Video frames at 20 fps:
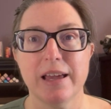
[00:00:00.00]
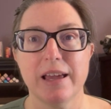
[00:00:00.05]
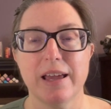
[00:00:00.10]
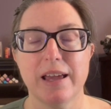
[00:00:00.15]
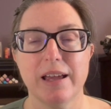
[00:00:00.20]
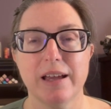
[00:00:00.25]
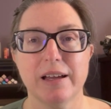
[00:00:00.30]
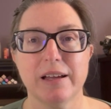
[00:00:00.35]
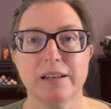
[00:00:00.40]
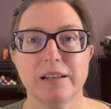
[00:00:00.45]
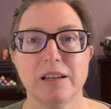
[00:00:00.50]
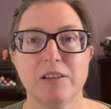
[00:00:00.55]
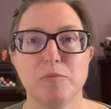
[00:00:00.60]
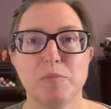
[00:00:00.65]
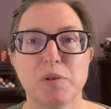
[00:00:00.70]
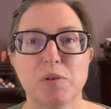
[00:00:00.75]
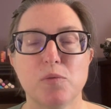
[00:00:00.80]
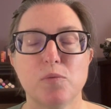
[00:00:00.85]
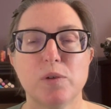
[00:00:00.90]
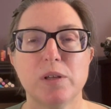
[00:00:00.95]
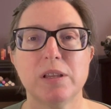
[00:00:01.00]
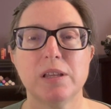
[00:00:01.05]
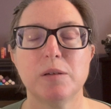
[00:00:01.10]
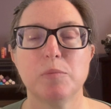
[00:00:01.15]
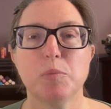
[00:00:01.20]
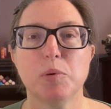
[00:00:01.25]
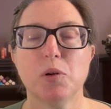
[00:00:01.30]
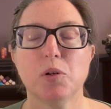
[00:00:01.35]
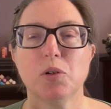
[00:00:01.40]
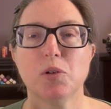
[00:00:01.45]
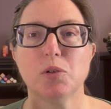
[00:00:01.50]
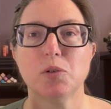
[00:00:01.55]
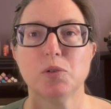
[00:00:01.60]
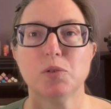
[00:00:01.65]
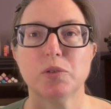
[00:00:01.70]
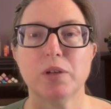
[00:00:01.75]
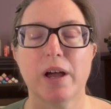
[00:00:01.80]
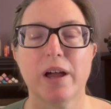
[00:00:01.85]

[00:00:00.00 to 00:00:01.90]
And I've been really pulled.